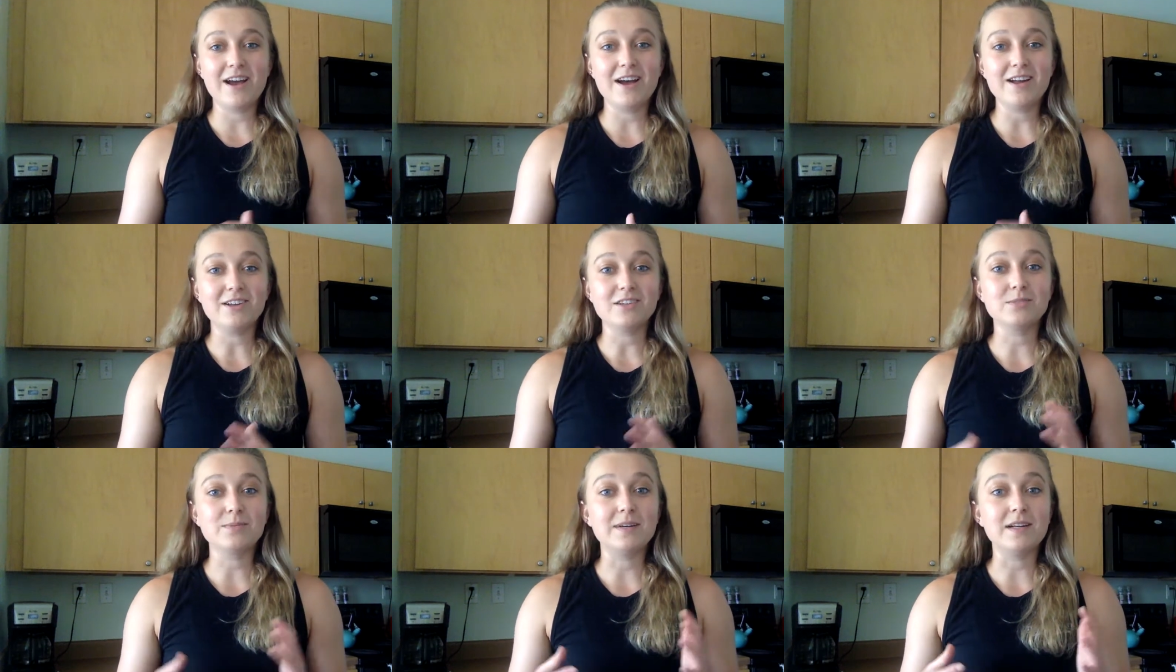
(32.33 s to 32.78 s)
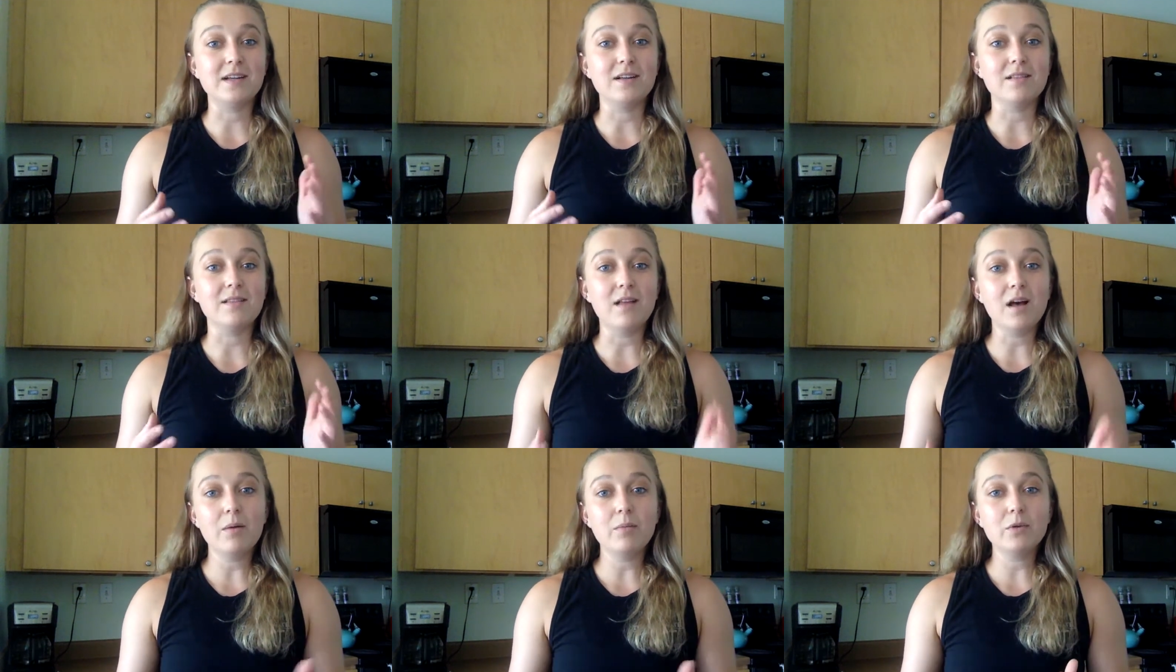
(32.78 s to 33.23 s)
You're spending a
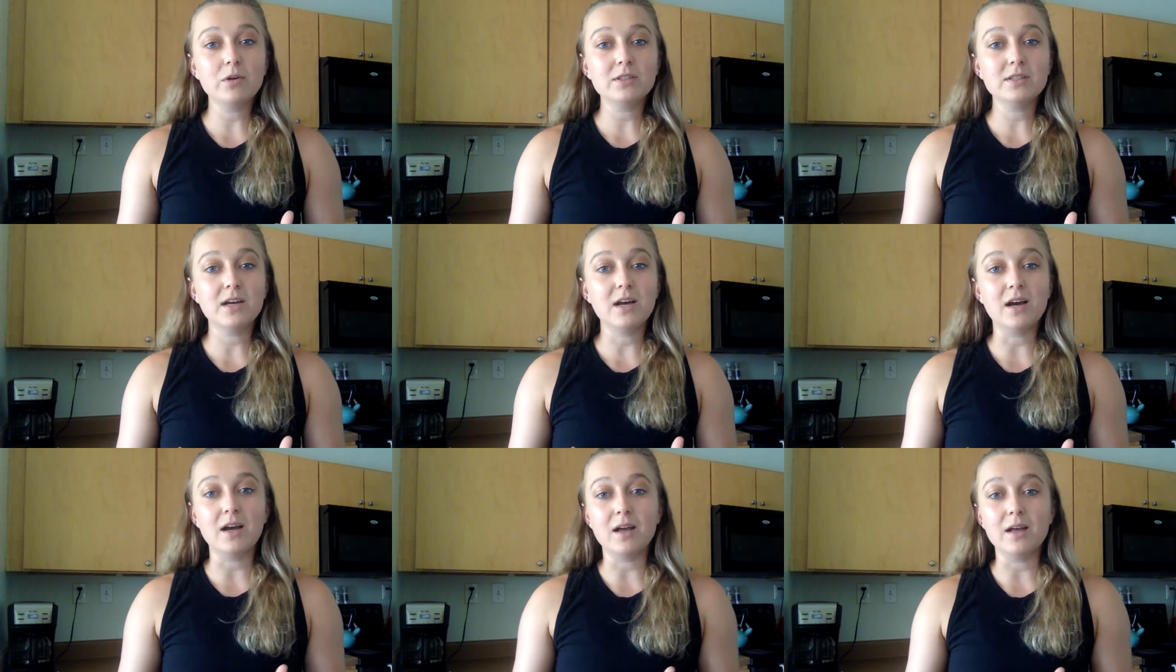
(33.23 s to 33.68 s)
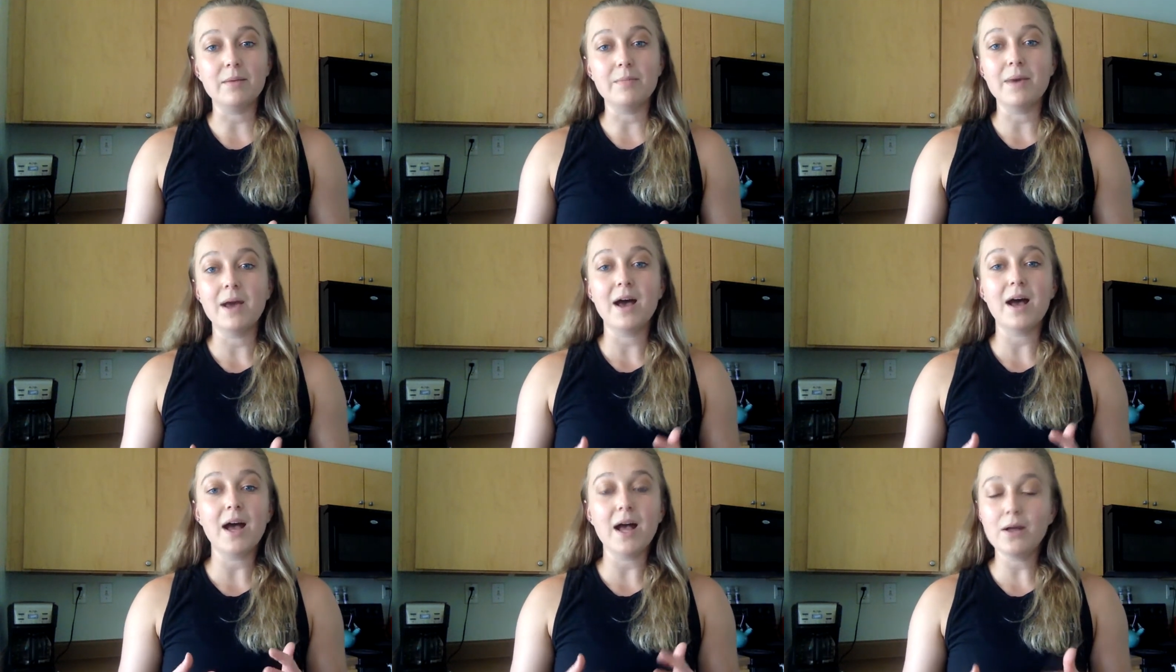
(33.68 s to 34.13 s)
lot more time
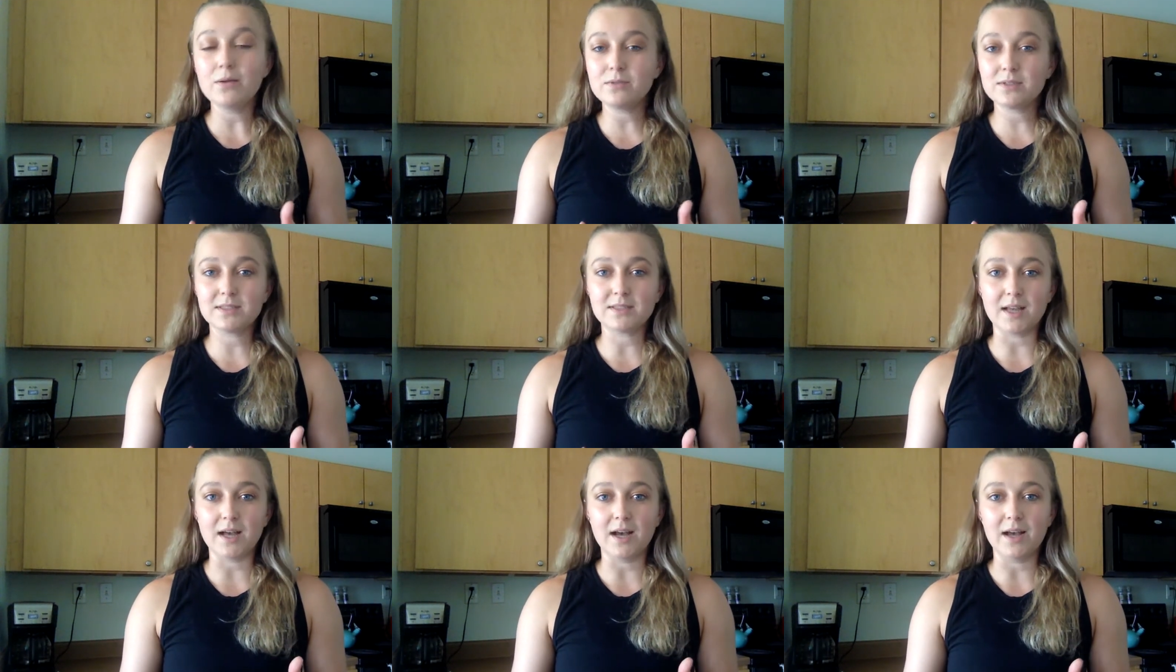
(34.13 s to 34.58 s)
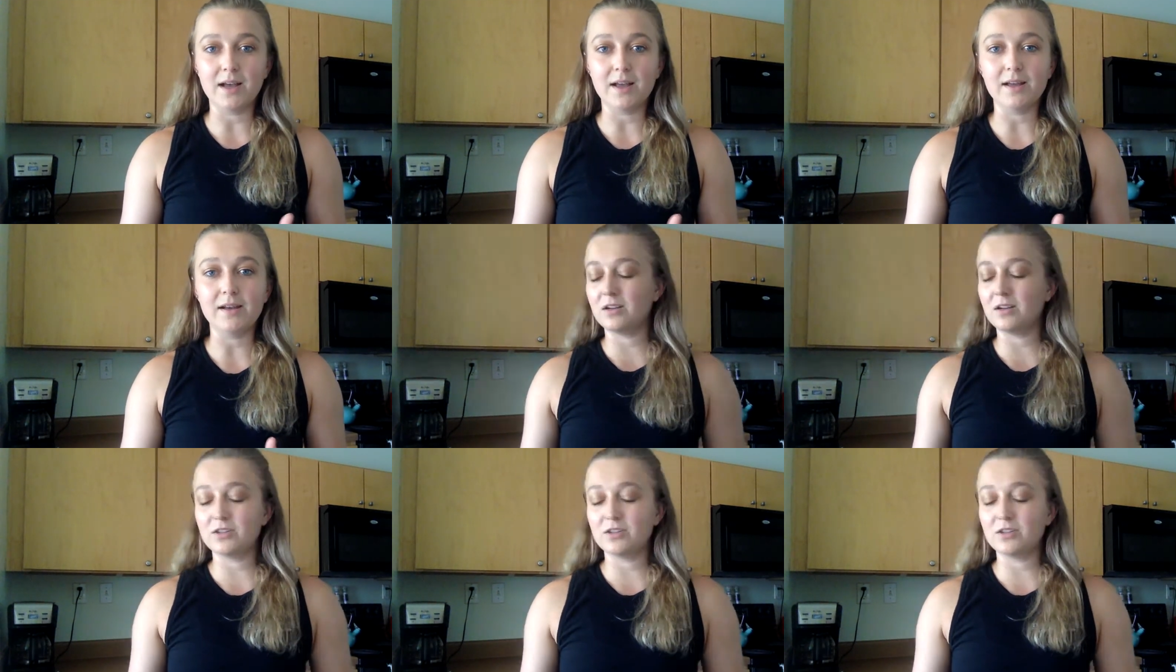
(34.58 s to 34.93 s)
outside